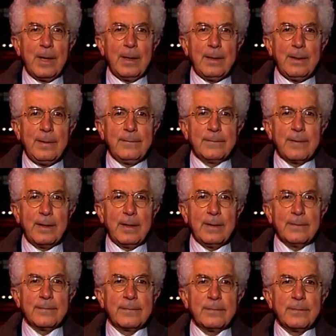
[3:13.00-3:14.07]
is
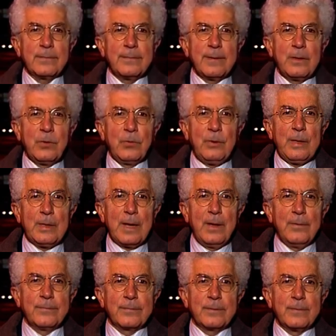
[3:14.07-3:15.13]
the Security
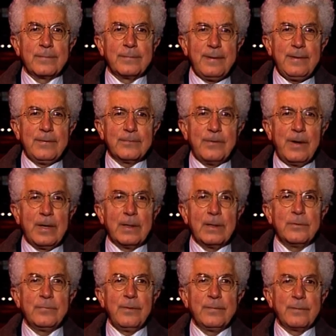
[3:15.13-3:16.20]
Council
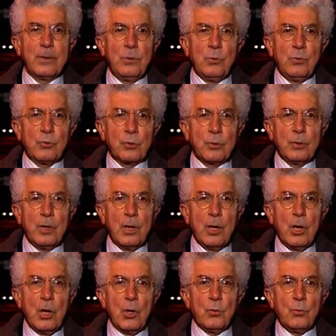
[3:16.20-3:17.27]
ceasefire resolution,
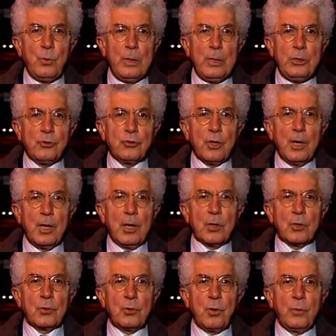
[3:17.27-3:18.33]
which
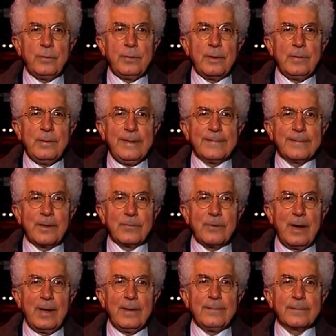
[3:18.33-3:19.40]
Condoleezza
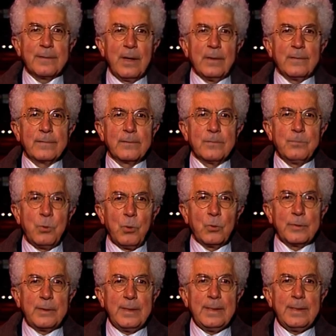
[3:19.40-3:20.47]
Rice
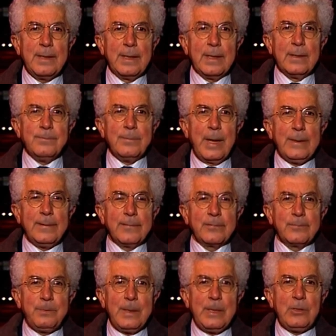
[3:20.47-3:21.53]
supported, made a
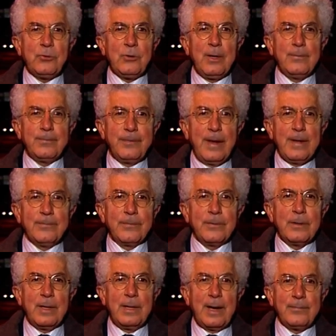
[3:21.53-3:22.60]
speech in
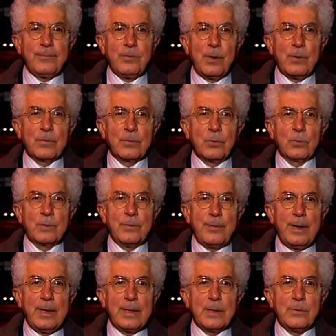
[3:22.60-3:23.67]
favor, and everyone thought
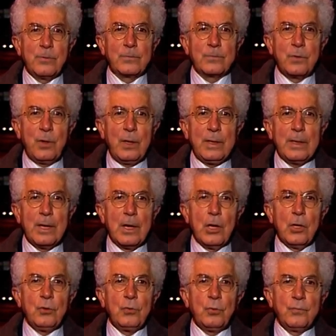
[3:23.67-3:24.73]
America was going
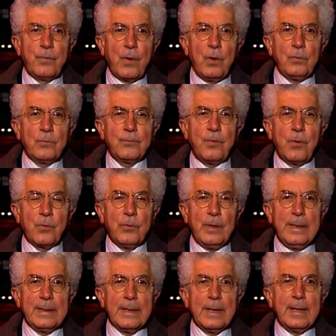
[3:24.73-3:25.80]
to vote for
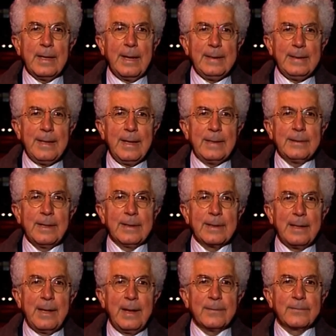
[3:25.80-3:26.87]
it. And yet, at the
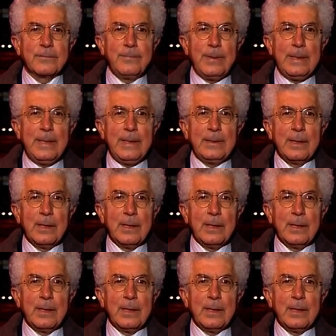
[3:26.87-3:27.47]
last minute,